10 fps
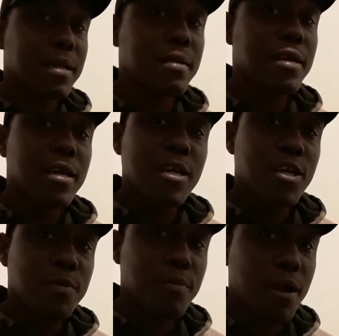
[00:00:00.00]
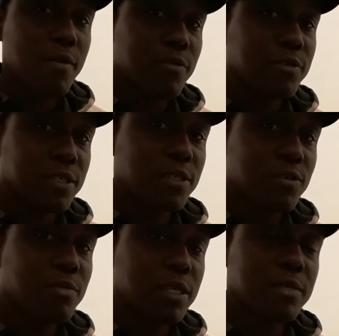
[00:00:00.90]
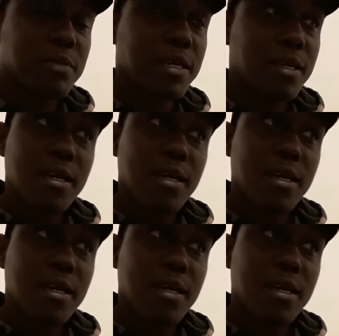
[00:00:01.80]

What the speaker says: and you probably won't see too much of me.